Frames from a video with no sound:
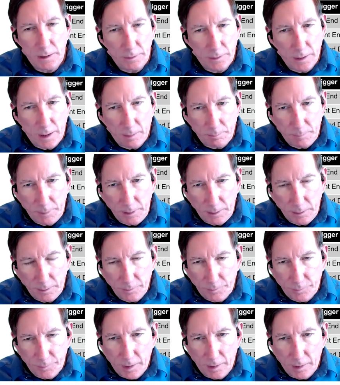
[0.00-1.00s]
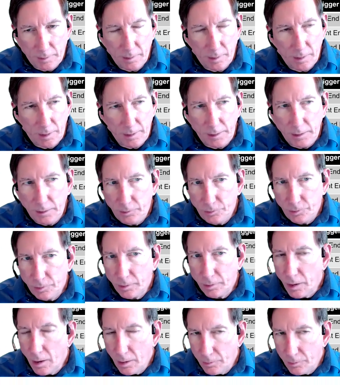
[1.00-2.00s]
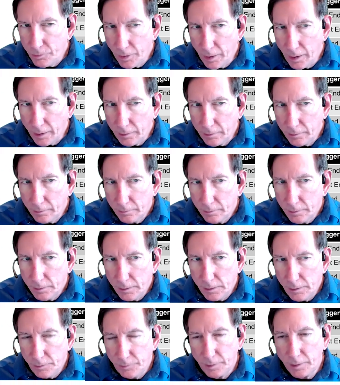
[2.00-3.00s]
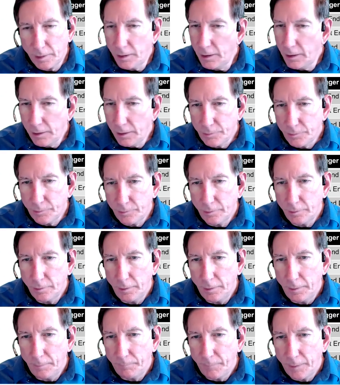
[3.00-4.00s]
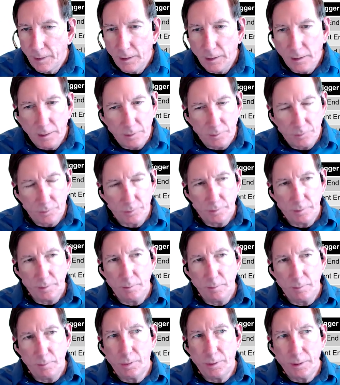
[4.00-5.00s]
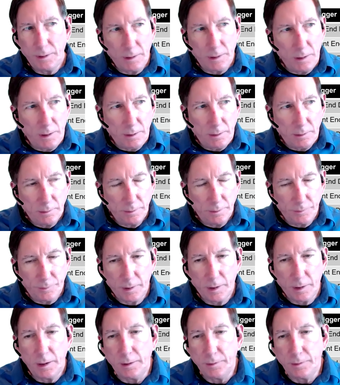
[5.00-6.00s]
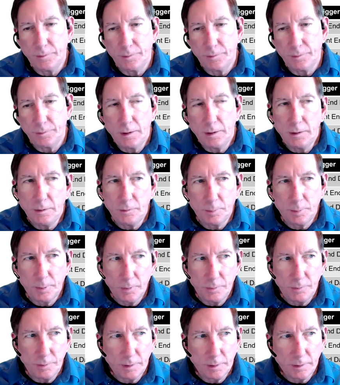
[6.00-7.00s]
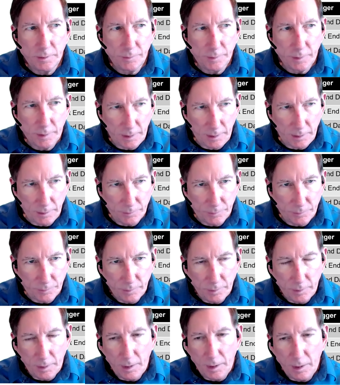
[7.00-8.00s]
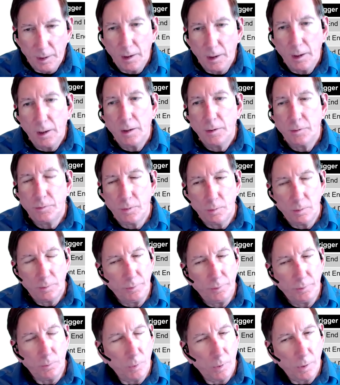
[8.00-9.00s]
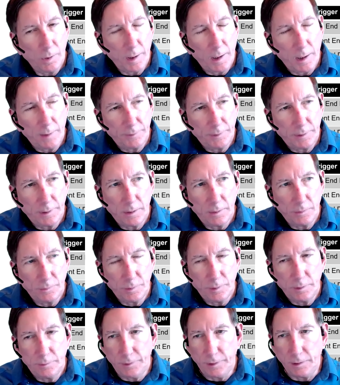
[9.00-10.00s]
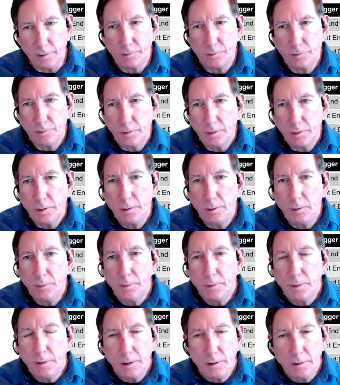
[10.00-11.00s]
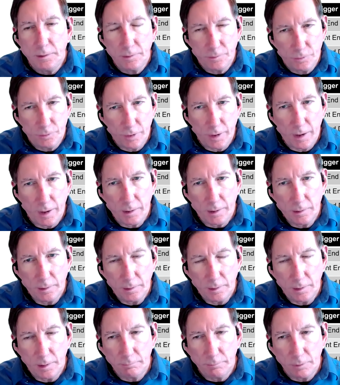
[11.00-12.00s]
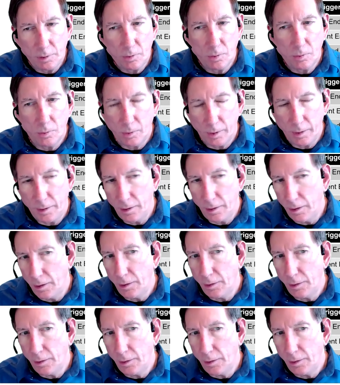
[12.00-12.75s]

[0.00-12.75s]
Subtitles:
that means that each contract is a case, each employee is a case, and each project is a case. So if you were to have 1,000 of each, you would need to track and record